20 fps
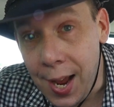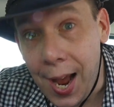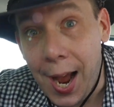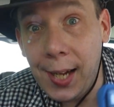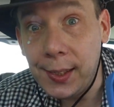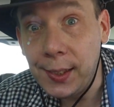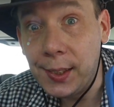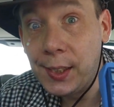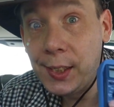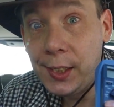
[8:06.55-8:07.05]

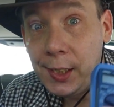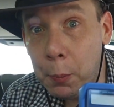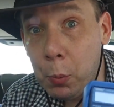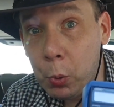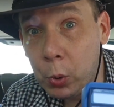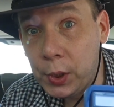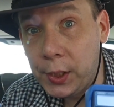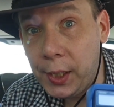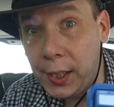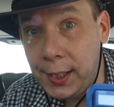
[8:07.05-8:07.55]
and
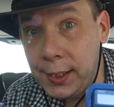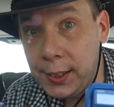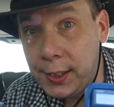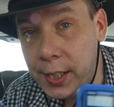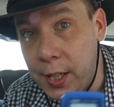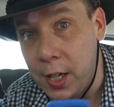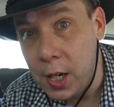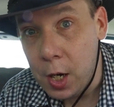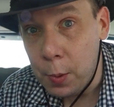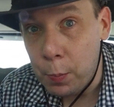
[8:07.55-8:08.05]

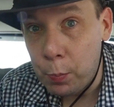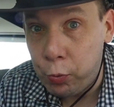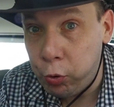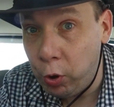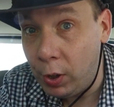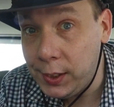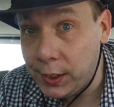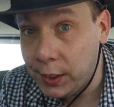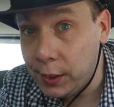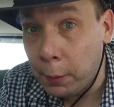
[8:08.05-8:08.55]
simultaneously
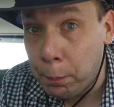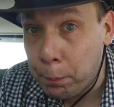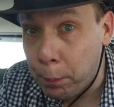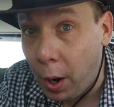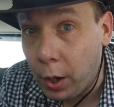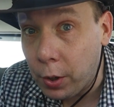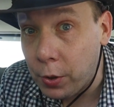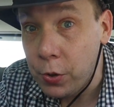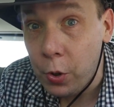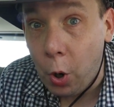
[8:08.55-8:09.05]
press the
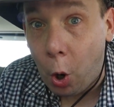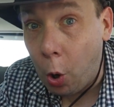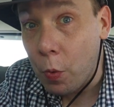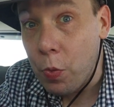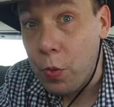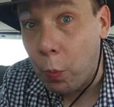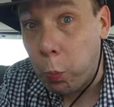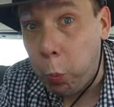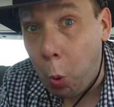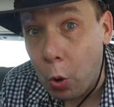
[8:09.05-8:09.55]
button on
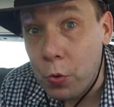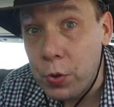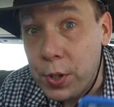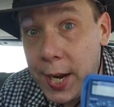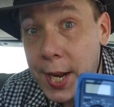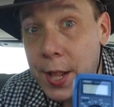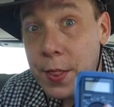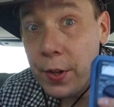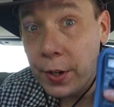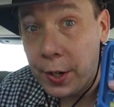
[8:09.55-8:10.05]
the wand
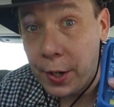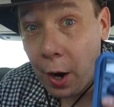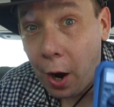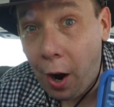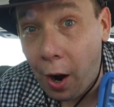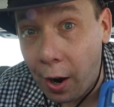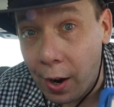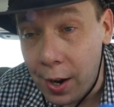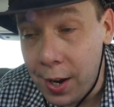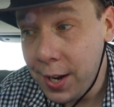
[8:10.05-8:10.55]
in the
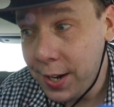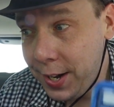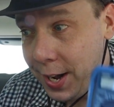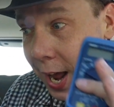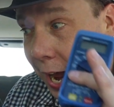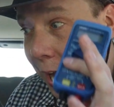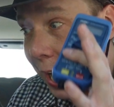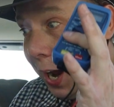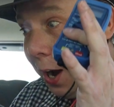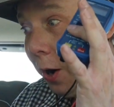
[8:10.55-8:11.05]
car.
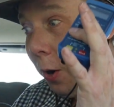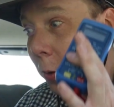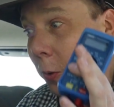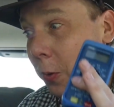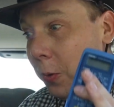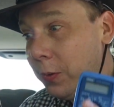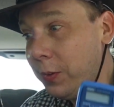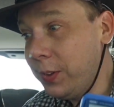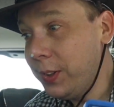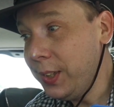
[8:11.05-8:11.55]
Now,